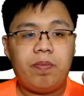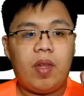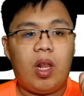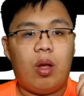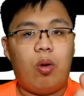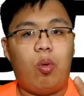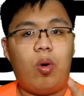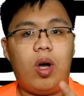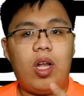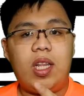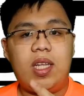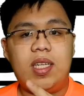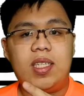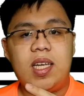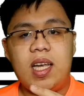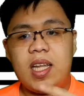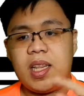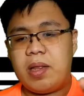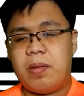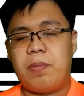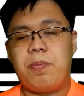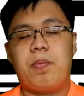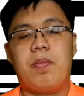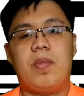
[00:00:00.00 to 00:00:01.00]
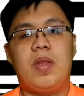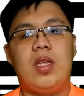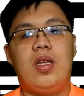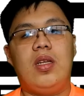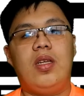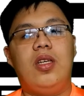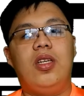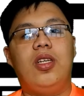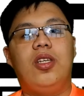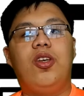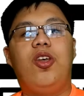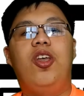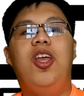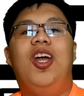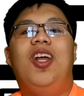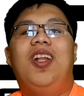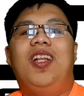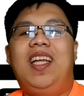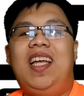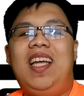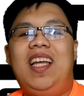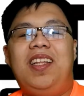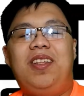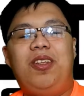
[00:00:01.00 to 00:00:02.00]
What is it? You
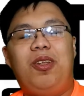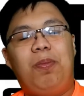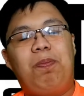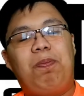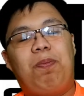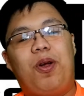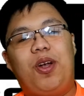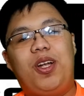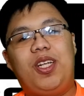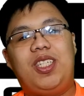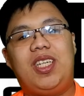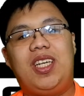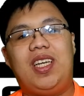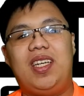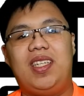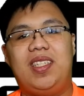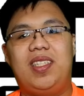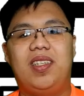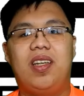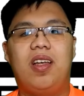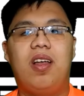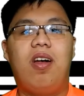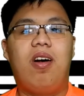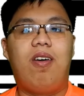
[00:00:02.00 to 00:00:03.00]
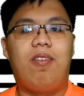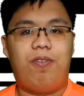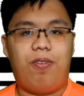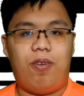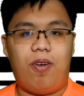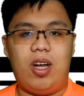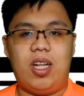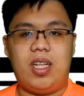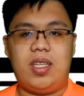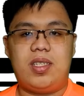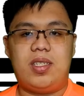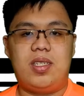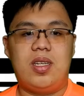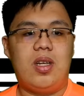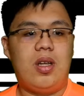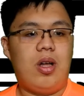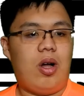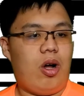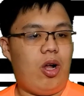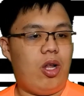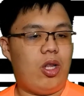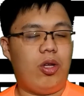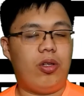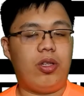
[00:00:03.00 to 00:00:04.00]
need to purchase fonts.
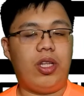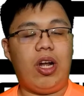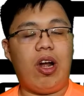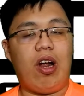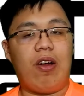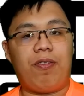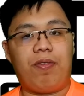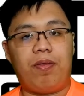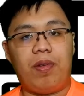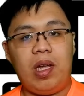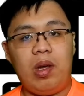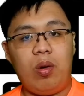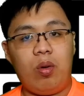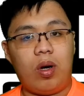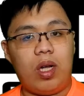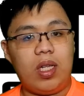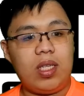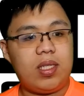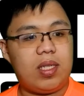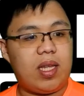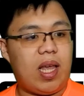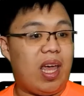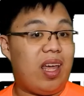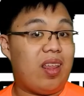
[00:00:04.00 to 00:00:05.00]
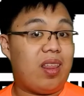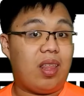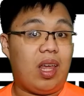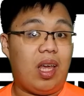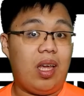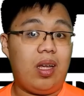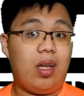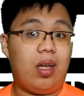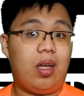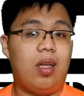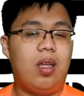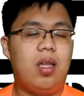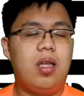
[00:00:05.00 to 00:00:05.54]
Although there are free ones, I think.